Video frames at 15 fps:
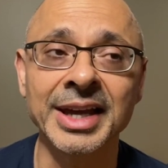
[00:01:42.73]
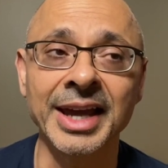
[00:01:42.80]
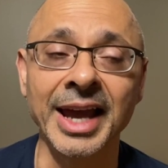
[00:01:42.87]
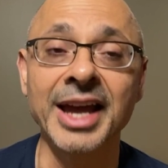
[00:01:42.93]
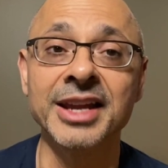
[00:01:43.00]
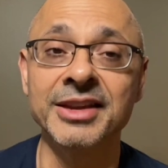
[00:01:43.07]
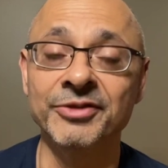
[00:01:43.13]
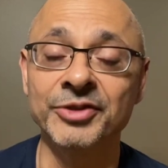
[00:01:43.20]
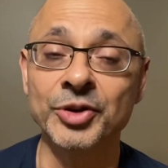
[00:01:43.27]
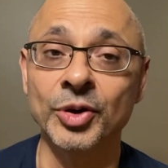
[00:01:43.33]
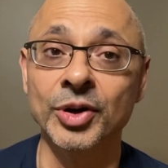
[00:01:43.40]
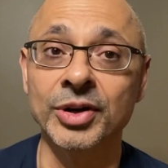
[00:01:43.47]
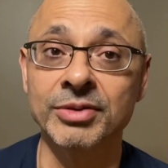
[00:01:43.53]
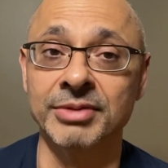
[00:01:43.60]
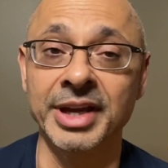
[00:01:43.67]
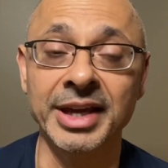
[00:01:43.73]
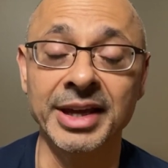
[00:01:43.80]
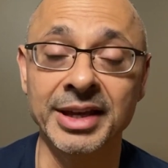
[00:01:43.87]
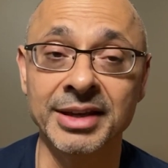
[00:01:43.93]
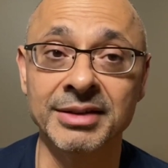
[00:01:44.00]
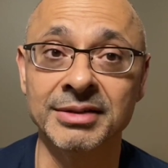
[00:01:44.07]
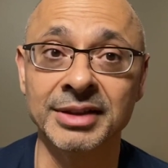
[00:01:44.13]
And if you're
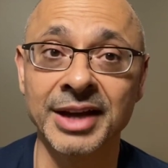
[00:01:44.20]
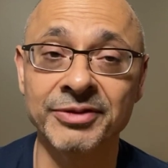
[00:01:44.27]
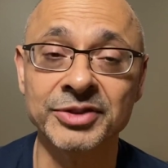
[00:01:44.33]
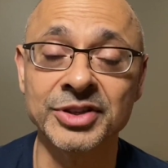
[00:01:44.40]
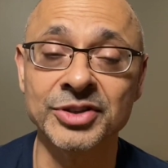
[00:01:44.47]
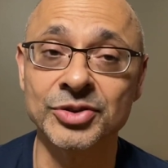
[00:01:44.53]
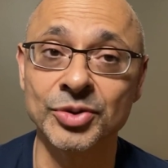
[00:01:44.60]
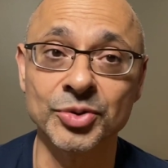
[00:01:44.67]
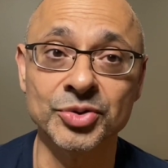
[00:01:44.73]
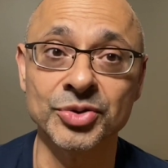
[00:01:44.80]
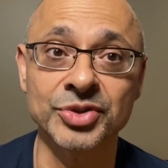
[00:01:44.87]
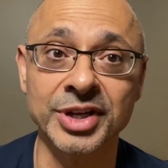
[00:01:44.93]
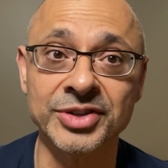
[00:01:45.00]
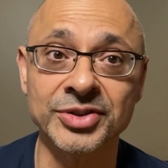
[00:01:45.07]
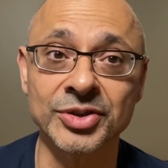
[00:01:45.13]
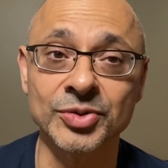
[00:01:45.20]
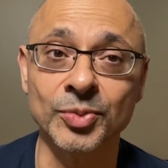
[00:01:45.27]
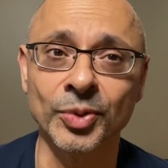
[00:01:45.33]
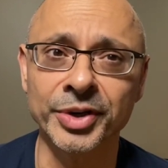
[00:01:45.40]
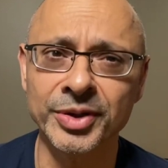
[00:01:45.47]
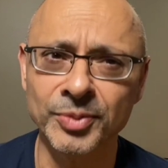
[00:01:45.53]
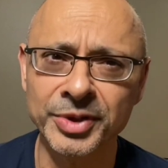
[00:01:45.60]
a leftist social justice
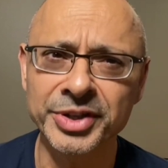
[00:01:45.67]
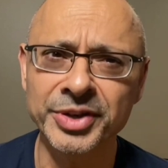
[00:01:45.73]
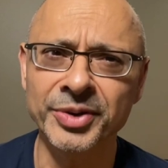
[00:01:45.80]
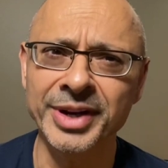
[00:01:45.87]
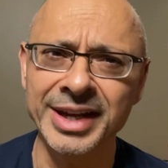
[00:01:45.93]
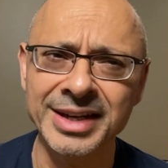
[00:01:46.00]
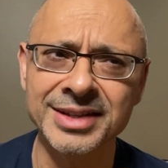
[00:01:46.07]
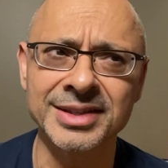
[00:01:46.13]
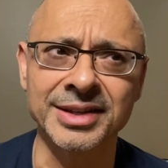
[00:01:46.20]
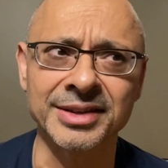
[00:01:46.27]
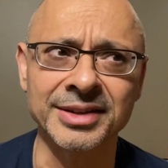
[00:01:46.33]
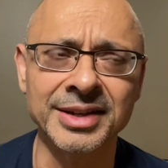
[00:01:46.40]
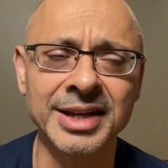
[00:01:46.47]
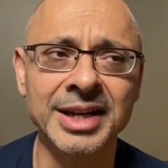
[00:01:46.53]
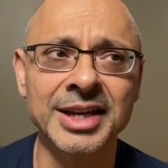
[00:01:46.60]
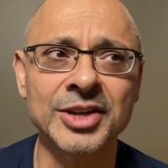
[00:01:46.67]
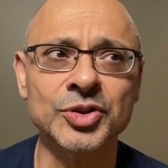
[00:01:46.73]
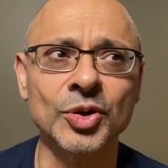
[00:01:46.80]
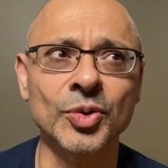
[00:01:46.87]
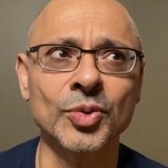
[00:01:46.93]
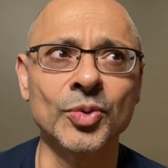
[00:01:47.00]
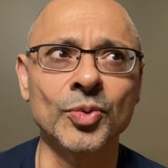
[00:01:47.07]
warrior, well, you're innocent.
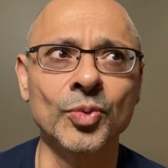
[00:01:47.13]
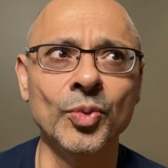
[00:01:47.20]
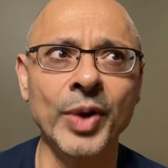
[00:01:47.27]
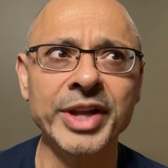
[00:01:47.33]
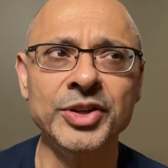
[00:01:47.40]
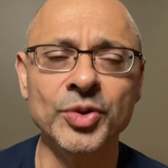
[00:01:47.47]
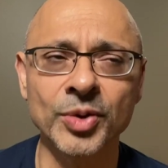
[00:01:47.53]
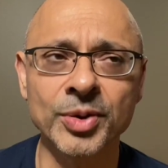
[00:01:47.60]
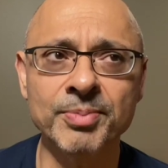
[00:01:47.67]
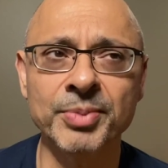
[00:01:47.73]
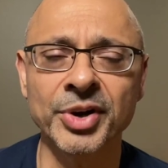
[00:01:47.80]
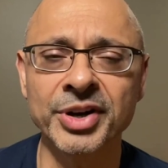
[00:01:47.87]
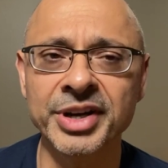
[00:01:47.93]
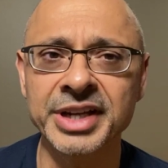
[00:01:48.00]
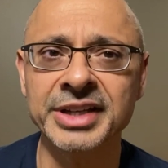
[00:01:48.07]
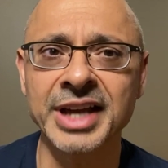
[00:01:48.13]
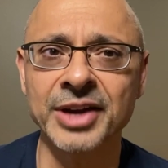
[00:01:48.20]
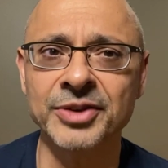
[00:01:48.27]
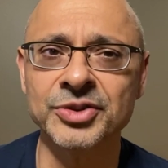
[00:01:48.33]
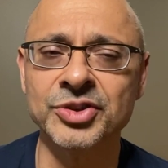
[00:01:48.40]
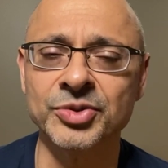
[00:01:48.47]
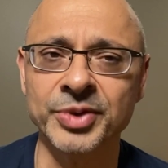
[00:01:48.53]
So when you're burning
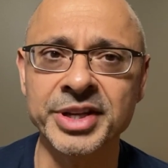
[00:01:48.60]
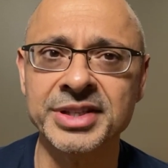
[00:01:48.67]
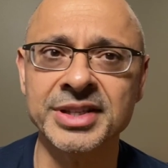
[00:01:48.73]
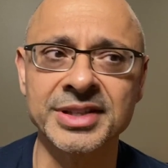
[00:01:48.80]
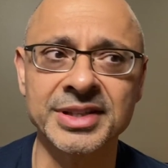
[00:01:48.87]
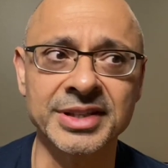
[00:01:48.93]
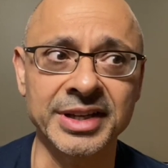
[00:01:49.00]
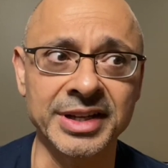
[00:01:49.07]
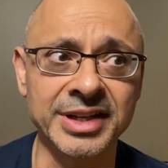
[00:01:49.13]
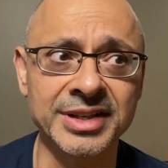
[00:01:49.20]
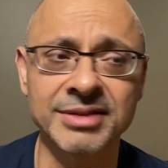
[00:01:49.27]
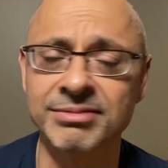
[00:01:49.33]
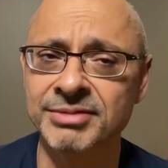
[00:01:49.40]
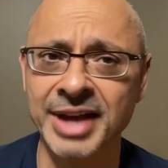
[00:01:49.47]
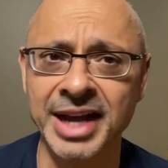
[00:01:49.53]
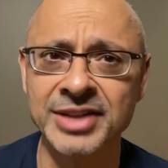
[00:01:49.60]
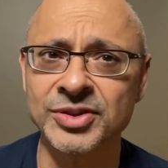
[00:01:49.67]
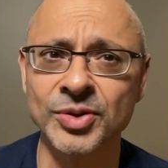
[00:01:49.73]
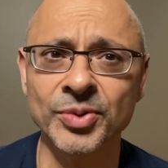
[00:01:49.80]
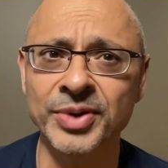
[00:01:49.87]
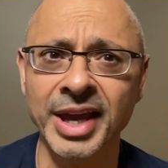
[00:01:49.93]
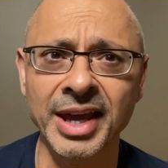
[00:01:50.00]
down streets and cities, that's
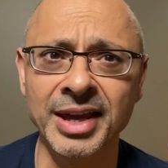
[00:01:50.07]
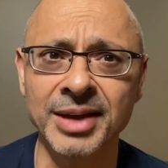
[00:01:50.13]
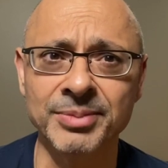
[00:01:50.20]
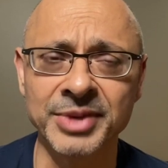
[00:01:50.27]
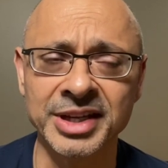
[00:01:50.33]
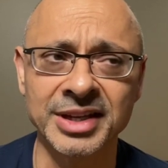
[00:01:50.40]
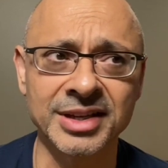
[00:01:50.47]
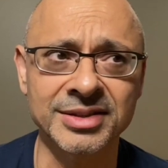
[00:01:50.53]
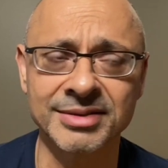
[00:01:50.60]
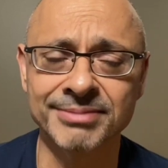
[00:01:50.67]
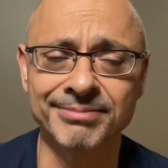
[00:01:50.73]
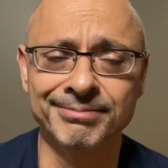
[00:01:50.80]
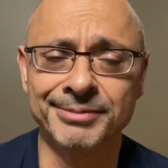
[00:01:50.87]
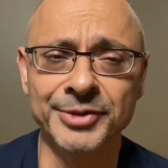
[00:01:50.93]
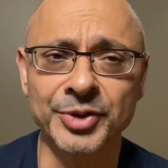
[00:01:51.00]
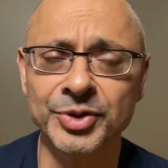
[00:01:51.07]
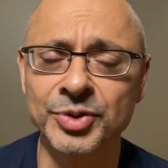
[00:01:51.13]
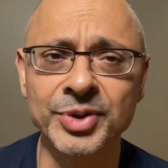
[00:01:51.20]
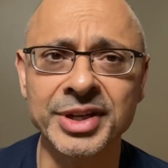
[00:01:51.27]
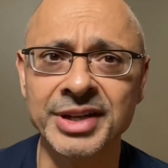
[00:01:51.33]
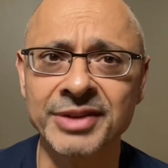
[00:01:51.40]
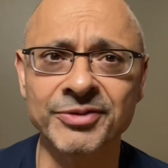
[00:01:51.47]
okay because you're
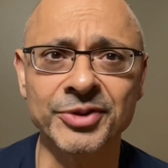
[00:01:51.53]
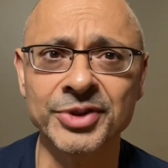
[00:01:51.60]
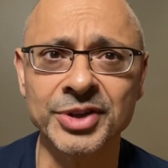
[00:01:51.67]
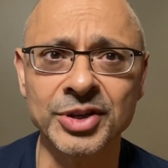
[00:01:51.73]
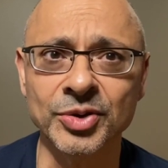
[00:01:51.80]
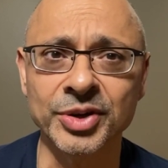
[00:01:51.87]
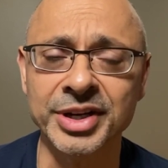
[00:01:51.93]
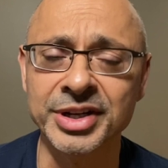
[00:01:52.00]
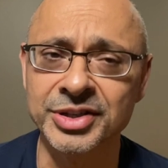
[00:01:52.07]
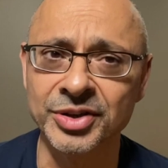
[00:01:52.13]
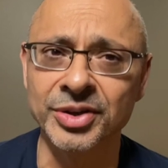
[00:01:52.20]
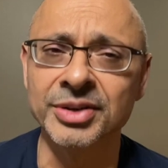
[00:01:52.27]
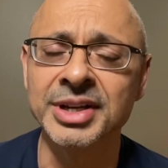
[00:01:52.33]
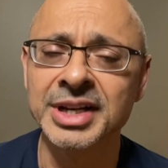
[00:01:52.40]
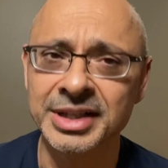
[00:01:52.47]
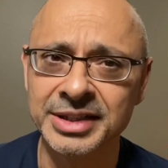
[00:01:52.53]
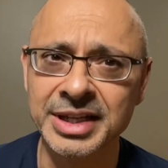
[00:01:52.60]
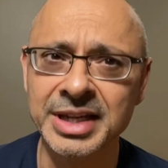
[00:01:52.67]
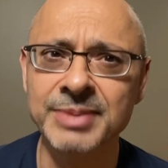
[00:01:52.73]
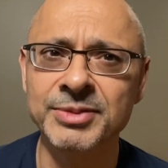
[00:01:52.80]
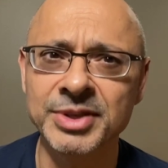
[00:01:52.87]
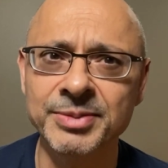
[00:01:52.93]
doing it for the good and you're
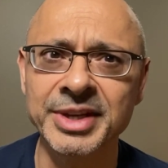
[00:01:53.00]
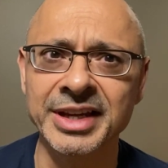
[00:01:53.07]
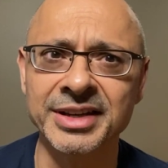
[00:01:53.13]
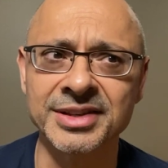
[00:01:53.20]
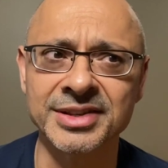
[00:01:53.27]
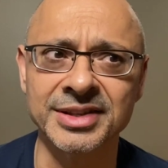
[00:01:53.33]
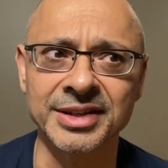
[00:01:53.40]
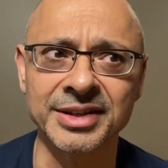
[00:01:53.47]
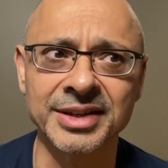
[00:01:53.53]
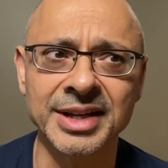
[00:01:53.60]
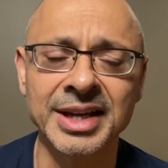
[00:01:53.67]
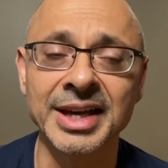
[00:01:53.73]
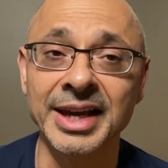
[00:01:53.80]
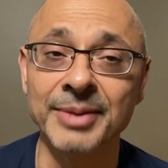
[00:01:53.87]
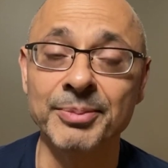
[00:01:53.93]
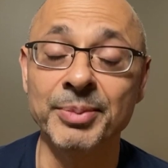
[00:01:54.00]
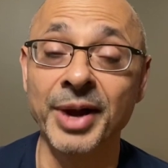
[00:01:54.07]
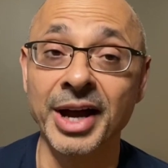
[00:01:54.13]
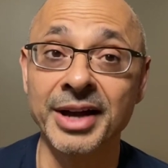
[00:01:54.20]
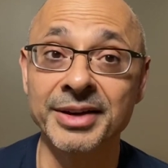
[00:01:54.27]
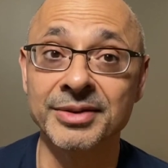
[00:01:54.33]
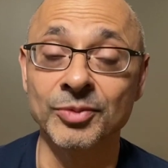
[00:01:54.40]
deemed to be innocent.
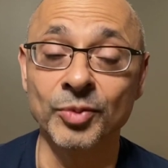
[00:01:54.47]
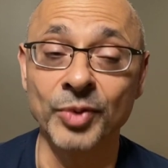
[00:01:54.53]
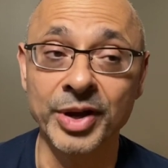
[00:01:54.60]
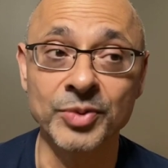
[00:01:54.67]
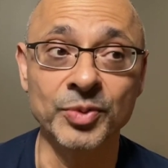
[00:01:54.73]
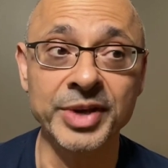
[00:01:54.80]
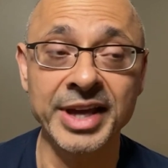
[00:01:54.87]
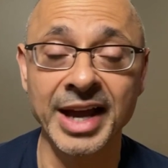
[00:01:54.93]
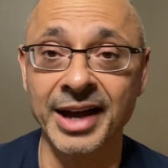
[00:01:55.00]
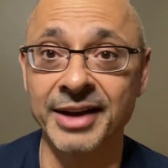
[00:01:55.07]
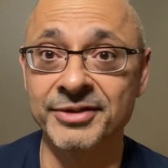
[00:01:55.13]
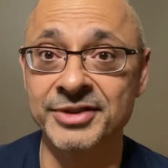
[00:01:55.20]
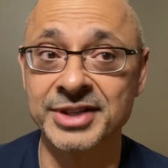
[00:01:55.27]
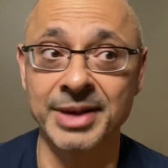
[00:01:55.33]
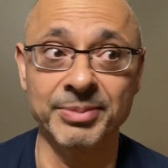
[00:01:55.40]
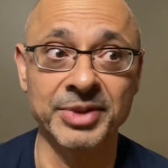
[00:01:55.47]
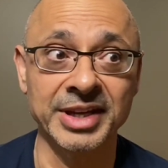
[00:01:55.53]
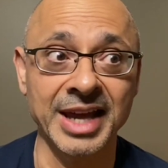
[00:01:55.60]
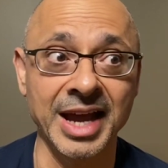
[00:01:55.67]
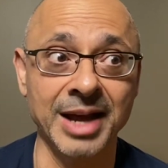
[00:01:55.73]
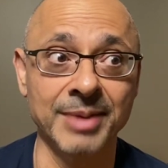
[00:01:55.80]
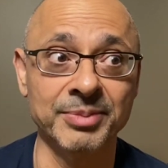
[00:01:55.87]
But when we have something
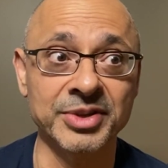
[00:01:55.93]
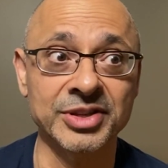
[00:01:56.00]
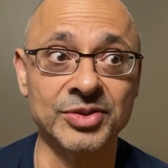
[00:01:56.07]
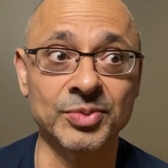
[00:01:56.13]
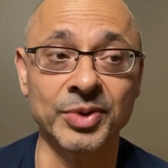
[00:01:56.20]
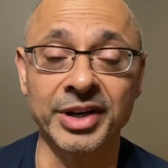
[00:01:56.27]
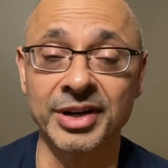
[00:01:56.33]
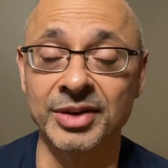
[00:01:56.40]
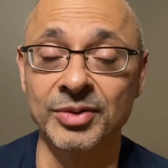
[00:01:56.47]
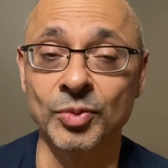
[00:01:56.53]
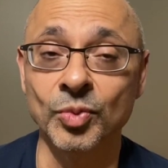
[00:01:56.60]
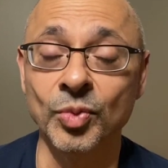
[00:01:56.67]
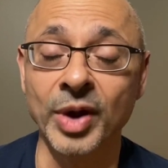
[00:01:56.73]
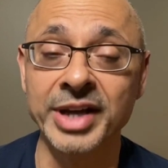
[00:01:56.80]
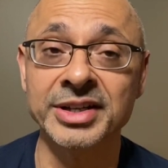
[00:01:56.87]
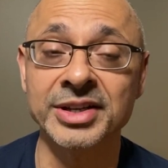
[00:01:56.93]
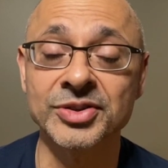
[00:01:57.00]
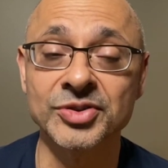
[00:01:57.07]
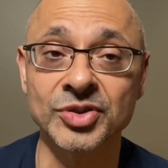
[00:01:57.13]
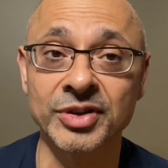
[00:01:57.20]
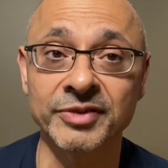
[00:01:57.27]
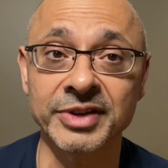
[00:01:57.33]
happens where one
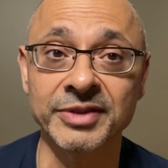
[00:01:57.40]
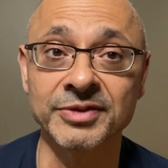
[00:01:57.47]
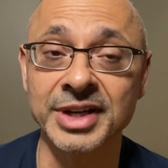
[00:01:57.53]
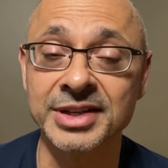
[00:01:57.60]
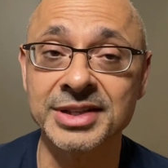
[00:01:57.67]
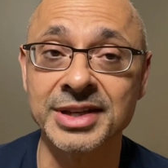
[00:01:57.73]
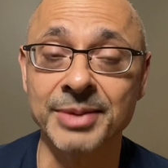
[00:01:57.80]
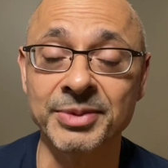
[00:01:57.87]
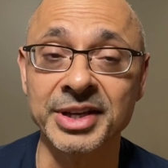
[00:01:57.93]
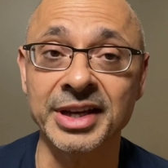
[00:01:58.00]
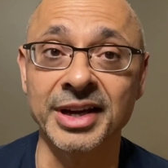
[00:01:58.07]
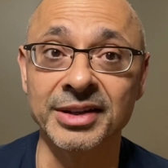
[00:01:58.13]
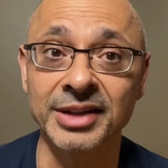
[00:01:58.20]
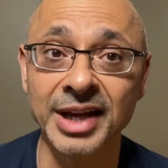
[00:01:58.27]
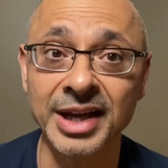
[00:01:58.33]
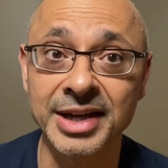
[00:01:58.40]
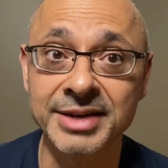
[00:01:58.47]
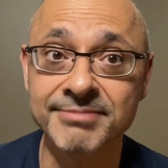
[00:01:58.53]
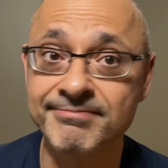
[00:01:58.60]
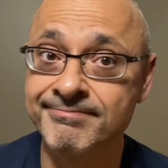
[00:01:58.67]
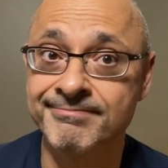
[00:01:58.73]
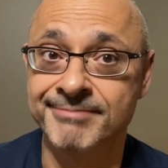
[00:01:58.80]
conservative does something out of
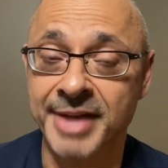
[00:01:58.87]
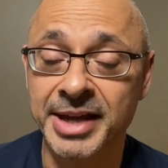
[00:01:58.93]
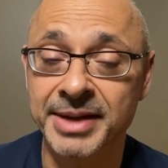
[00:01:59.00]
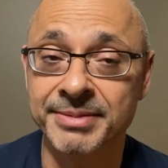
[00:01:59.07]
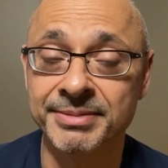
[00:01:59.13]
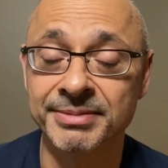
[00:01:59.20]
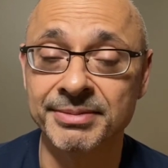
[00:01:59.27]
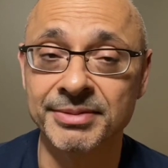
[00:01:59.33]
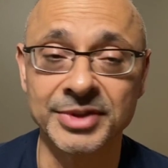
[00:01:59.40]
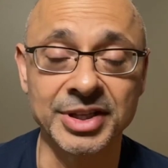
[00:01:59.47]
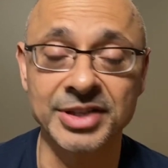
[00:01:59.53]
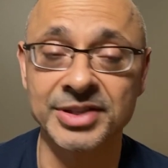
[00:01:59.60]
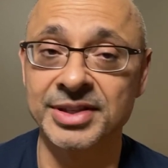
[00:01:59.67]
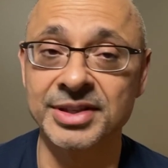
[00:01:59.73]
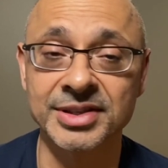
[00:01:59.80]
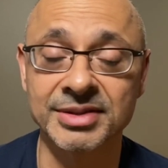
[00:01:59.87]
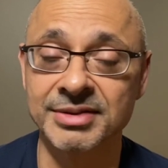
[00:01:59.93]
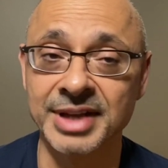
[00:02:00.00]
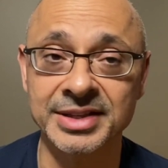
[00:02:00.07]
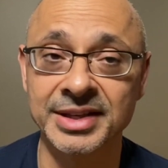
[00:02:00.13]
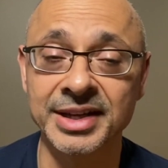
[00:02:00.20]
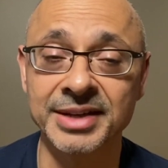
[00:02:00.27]
line, hey, this is
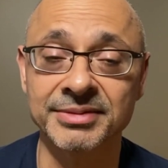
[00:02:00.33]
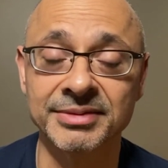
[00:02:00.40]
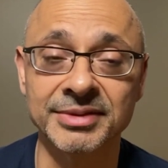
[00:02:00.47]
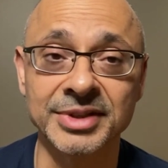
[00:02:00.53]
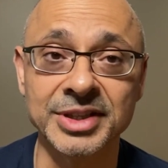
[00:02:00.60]
that's it.